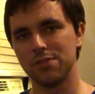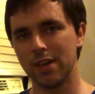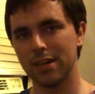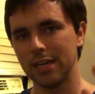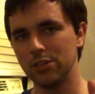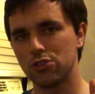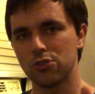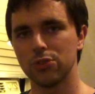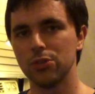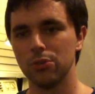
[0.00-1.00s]
very
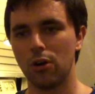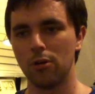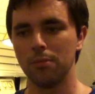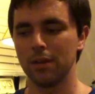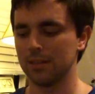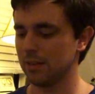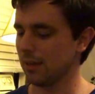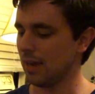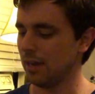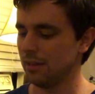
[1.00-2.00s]
true. Um, it's
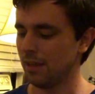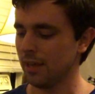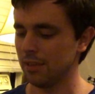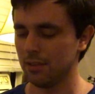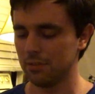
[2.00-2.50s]
kind of like